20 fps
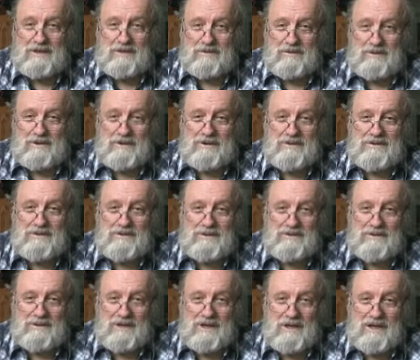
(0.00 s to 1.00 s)
Wouldn't
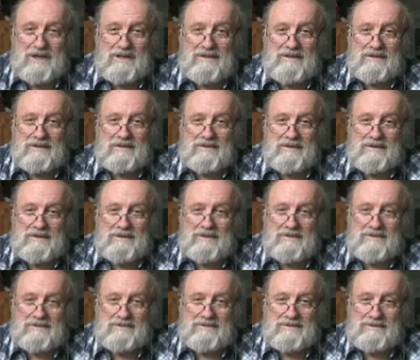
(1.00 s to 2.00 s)
you like to,
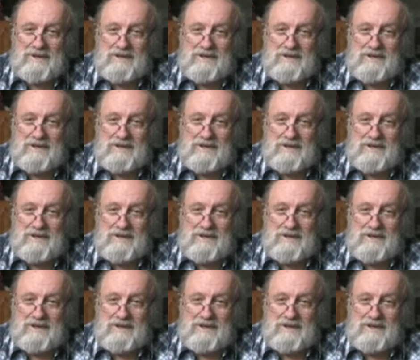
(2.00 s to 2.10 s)
oh,